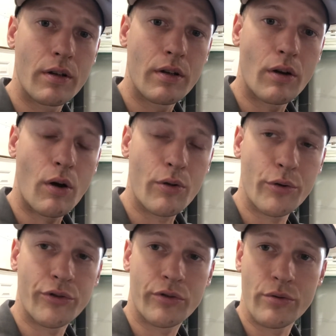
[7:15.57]

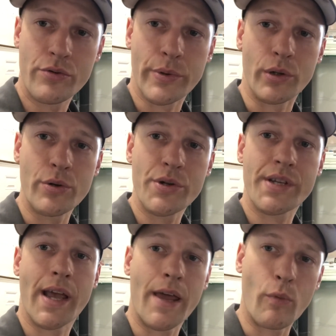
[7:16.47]
those screws were
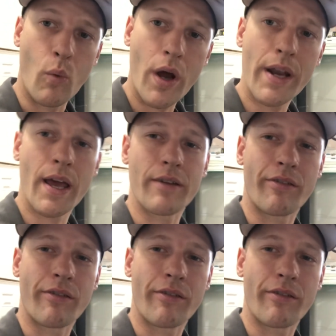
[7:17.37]
loose, and one had